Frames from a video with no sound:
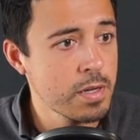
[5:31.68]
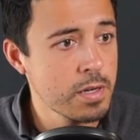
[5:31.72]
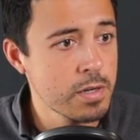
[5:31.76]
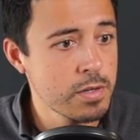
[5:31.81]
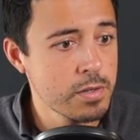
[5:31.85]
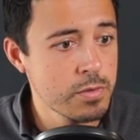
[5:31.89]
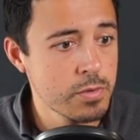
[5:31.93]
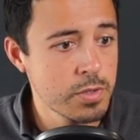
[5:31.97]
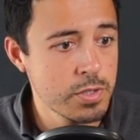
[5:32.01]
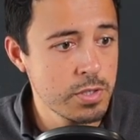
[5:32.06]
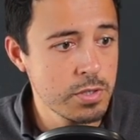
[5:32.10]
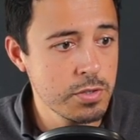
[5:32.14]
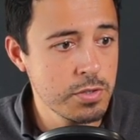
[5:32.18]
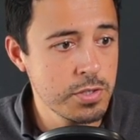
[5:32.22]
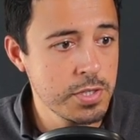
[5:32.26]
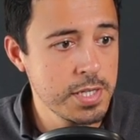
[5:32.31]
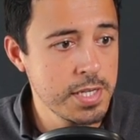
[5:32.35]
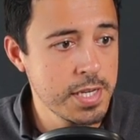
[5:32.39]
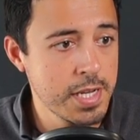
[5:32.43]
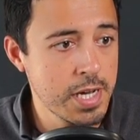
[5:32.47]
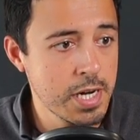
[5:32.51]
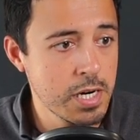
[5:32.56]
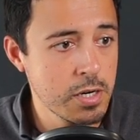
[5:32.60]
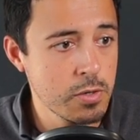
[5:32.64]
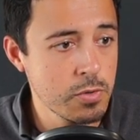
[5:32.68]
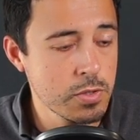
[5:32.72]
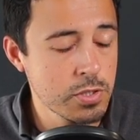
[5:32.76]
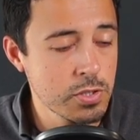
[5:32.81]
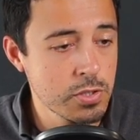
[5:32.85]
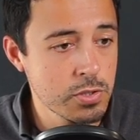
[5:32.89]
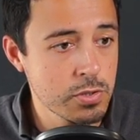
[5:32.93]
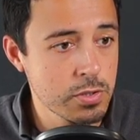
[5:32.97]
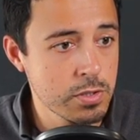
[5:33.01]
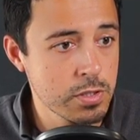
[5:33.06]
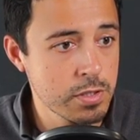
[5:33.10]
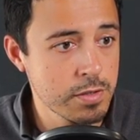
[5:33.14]
what you see now is
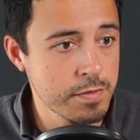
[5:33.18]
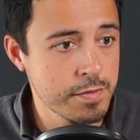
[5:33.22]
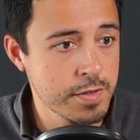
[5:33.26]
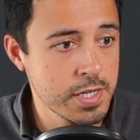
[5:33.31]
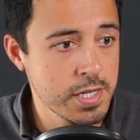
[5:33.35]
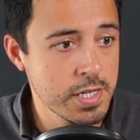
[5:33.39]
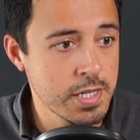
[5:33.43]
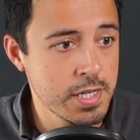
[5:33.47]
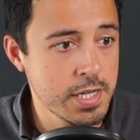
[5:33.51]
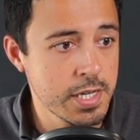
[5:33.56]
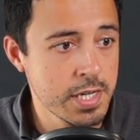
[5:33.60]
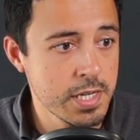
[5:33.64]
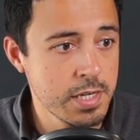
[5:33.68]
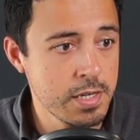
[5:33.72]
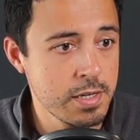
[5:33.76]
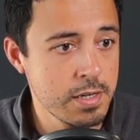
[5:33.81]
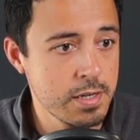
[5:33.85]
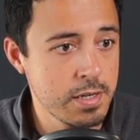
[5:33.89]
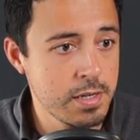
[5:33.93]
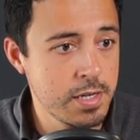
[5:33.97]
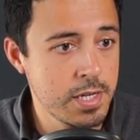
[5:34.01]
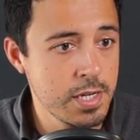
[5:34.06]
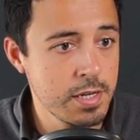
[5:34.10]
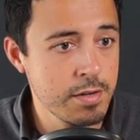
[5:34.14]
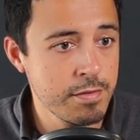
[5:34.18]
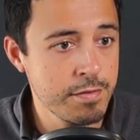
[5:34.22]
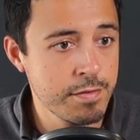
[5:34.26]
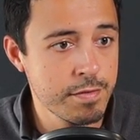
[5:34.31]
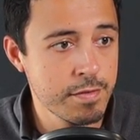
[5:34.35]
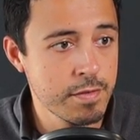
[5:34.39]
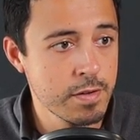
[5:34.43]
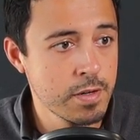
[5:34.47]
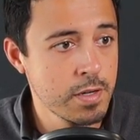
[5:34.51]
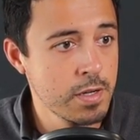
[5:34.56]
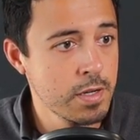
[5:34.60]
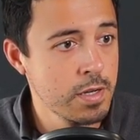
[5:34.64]
sort of a Git diff,
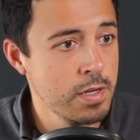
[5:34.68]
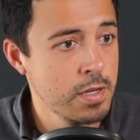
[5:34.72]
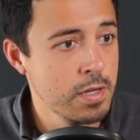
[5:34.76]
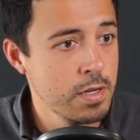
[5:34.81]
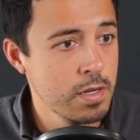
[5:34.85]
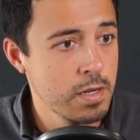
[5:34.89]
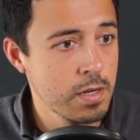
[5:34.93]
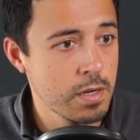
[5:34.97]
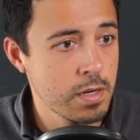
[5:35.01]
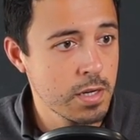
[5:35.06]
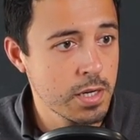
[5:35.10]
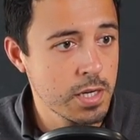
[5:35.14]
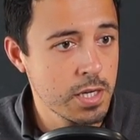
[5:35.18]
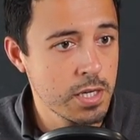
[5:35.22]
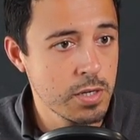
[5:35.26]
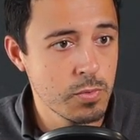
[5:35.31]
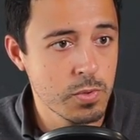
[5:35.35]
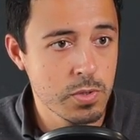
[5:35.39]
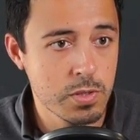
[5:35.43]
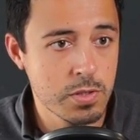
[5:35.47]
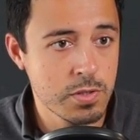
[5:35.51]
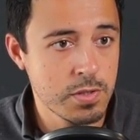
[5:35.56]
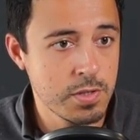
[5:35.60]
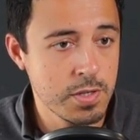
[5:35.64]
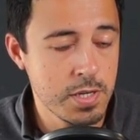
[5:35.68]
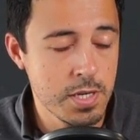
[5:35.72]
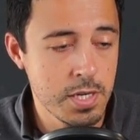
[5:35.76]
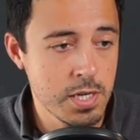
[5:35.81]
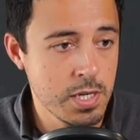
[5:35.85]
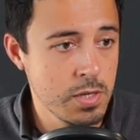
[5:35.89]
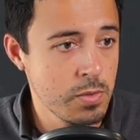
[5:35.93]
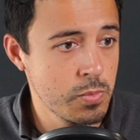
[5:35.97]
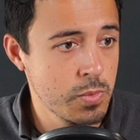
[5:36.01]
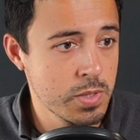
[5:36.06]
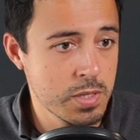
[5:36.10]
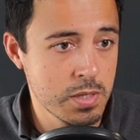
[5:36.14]
like you would see
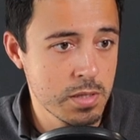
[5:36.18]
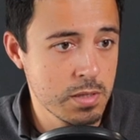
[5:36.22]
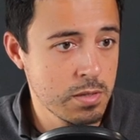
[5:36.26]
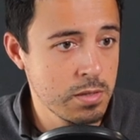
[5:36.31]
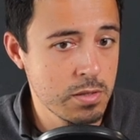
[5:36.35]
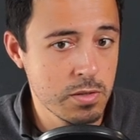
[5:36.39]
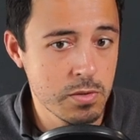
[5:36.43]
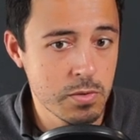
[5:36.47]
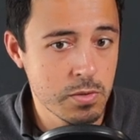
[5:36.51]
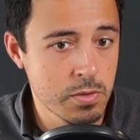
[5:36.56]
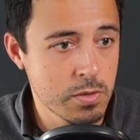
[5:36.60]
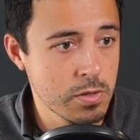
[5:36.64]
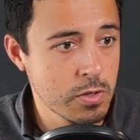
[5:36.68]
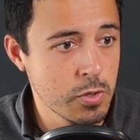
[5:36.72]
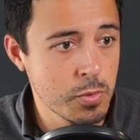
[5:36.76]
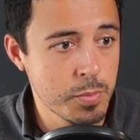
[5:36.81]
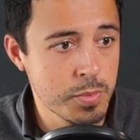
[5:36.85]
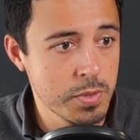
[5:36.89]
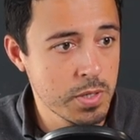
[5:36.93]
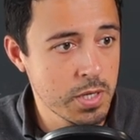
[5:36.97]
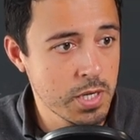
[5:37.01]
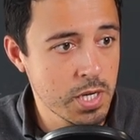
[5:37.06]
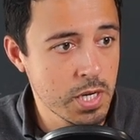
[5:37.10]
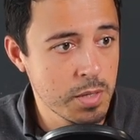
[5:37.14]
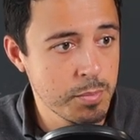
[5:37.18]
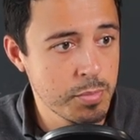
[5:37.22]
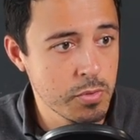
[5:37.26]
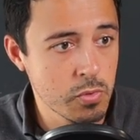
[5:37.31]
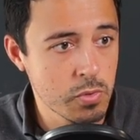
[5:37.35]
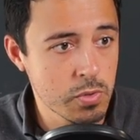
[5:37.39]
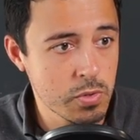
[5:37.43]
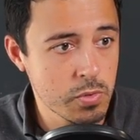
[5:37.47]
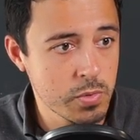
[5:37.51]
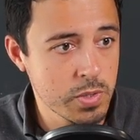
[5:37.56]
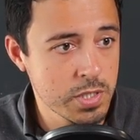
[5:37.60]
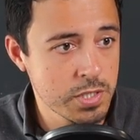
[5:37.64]
when you're opening a pull
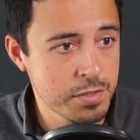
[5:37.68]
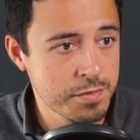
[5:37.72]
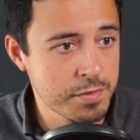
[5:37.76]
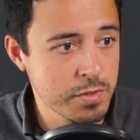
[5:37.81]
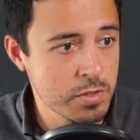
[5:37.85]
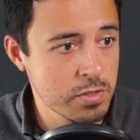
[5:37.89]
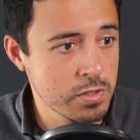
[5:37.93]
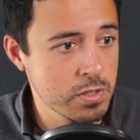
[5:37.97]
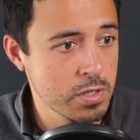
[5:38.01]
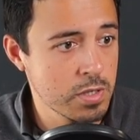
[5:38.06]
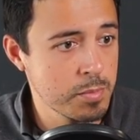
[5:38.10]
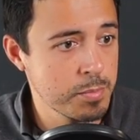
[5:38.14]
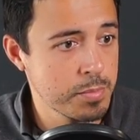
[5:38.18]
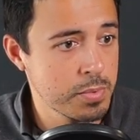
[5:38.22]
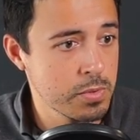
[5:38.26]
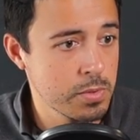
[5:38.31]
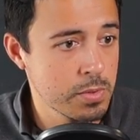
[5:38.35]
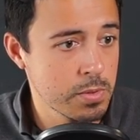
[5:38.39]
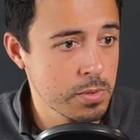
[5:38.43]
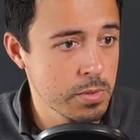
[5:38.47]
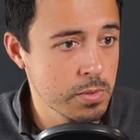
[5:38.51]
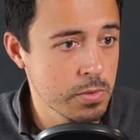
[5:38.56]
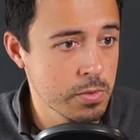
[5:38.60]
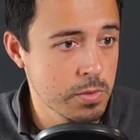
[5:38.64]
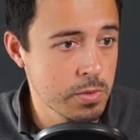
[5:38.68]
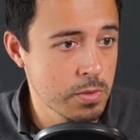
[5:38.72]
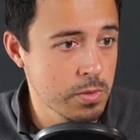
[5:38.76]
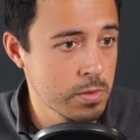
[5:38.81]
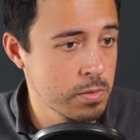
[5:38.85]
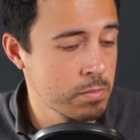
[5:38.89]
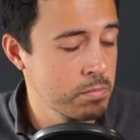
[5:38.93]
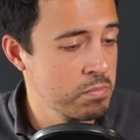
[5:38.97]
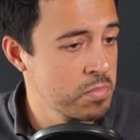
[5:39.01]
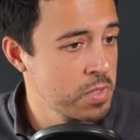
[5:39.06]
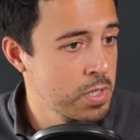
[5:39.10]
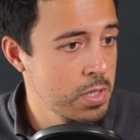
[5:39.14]
request, for example, or
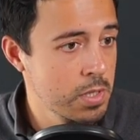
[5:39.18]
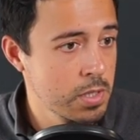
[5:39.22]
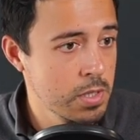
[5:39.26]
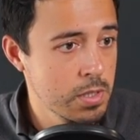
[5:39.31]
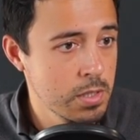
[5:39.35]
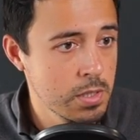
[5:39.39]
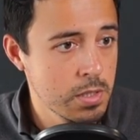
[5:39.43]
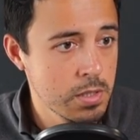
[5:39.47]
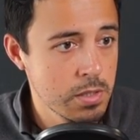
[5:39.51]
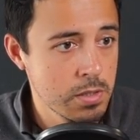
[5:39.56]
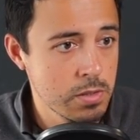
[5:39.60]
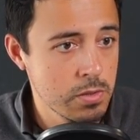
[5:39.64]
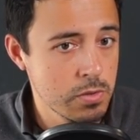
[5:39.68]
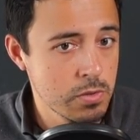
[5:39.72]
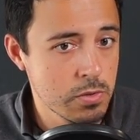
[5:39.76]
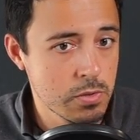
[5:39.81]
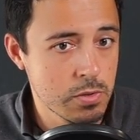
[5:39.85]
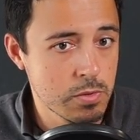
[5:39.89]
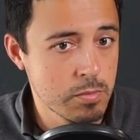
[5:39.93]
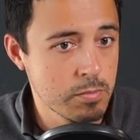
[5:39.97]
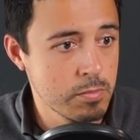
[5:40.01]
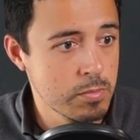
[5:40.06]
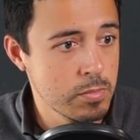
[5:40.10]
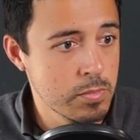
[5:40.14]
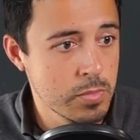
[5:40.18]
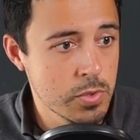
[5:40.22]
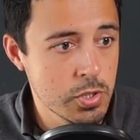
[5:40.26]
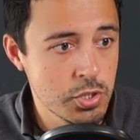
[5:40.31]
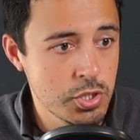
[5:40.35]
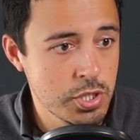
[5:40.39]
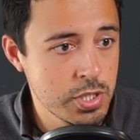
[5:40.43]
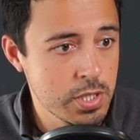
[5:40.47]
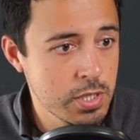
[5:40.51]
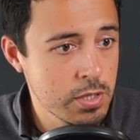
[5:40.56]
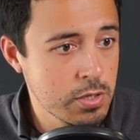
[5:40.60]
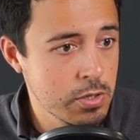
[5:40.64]
you're
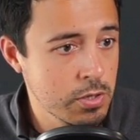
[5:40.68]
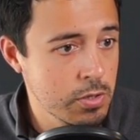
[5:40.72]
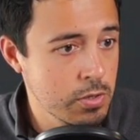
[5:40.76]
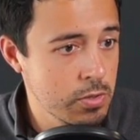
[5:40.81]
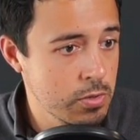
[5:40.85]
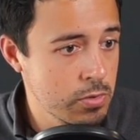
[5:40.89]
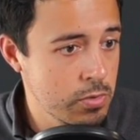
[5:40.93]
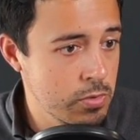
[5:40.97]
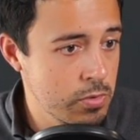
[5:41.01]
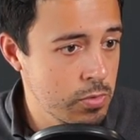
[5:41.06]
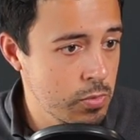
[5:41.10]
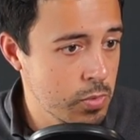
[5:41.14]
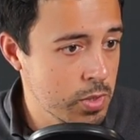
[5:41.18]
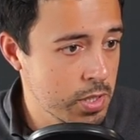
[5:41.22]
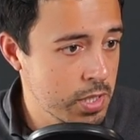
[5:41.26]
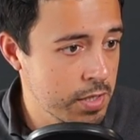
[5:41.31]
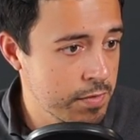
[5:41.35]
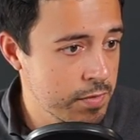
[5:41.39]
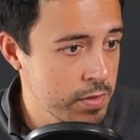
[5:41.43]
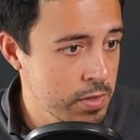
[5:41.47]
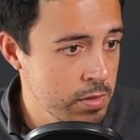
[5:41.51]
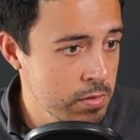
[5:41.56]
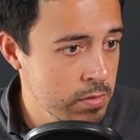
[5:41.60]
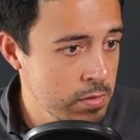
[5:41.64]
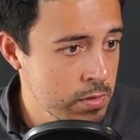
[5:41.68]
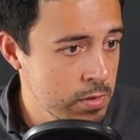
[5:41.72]
merging code, whatever.